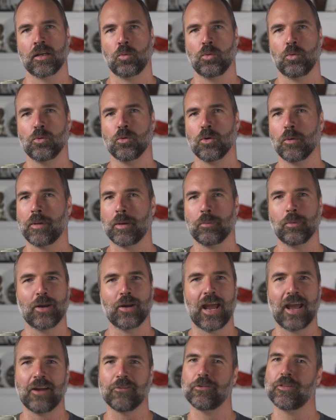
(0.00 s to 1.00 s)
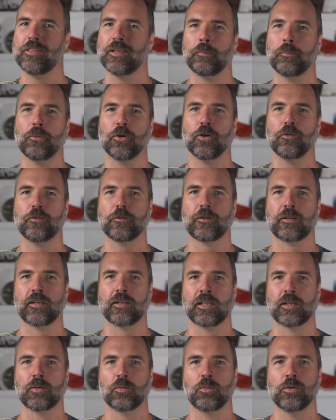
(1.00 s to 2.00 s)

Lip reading: We remember everything perfectly.